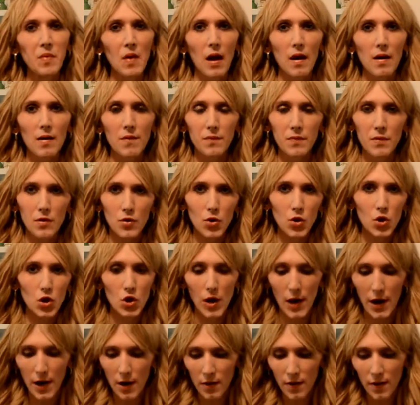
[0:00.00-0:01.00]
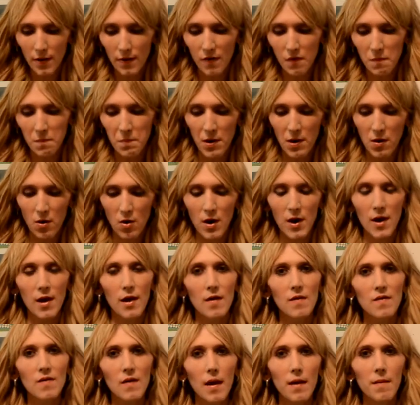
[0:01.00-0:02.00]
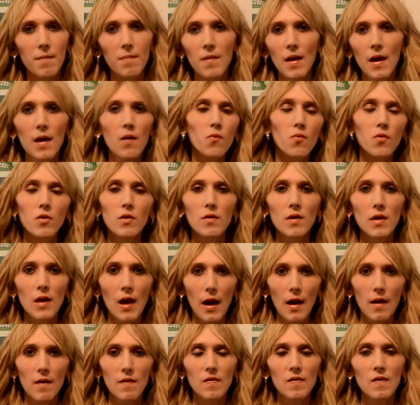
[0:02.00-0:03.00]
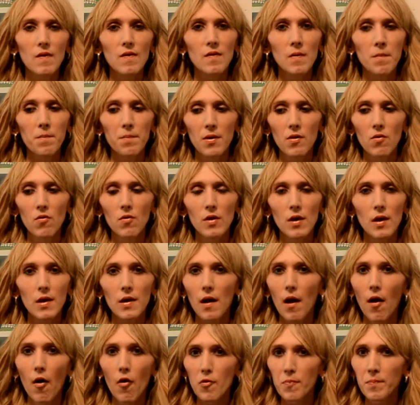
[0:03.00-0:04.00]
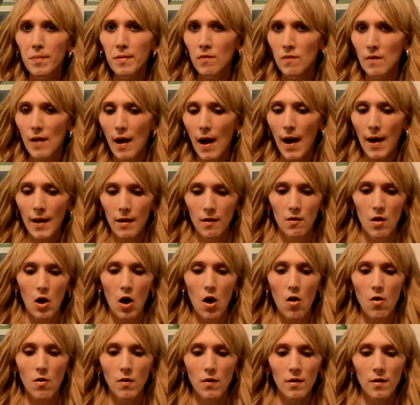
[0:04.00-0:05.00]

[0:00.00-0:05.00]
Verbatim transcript: of this shared experience, and that really has this ability to open dialogue.